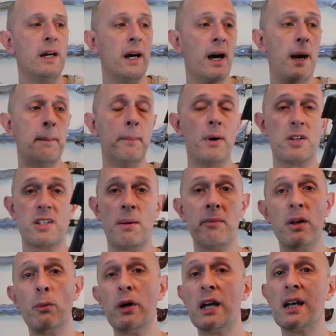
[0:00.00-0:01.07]
Um, but
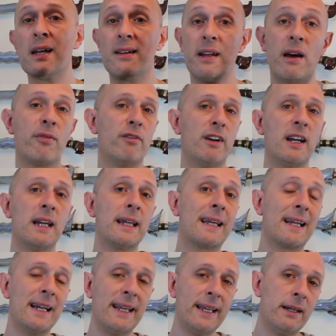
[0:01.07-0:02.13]
something we can definitely
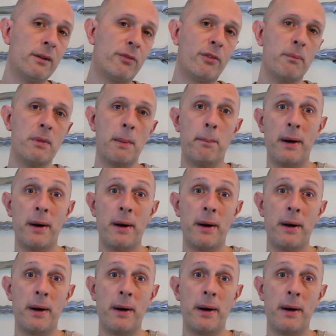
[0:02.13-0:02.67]
glean from the